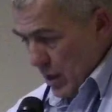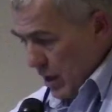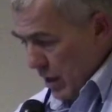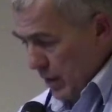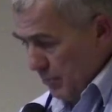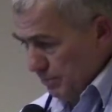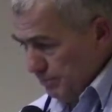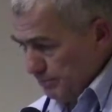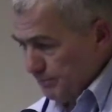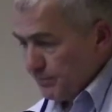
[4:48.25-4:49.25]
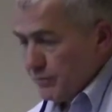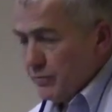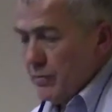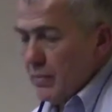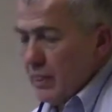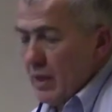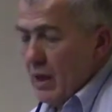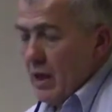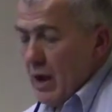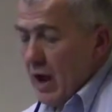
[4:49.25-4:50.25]
that. Um,
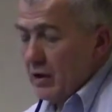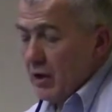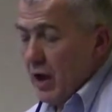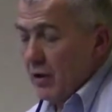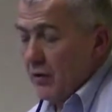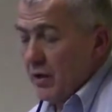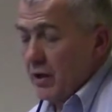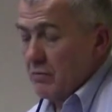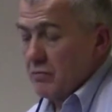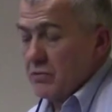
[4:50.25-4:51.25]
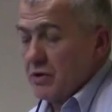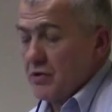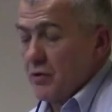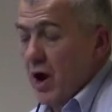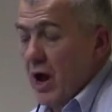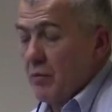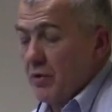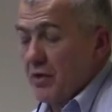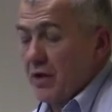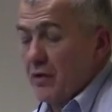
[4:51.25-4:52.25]
how, do you, how do they describe
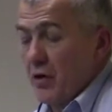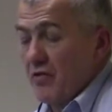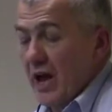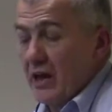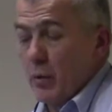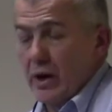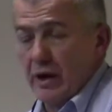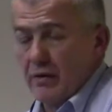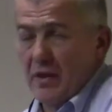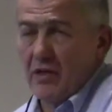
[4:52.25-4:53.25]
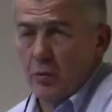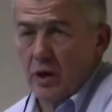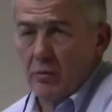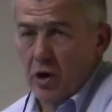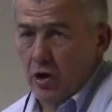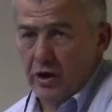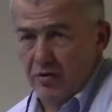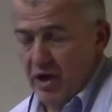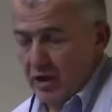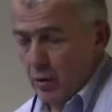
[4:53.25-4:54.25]
the thing they're evaluating? And that's what I'm calling
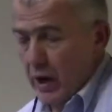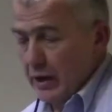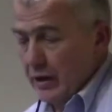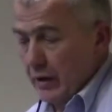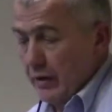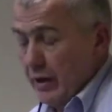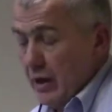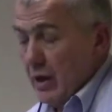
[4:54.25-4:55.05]
evaluand here.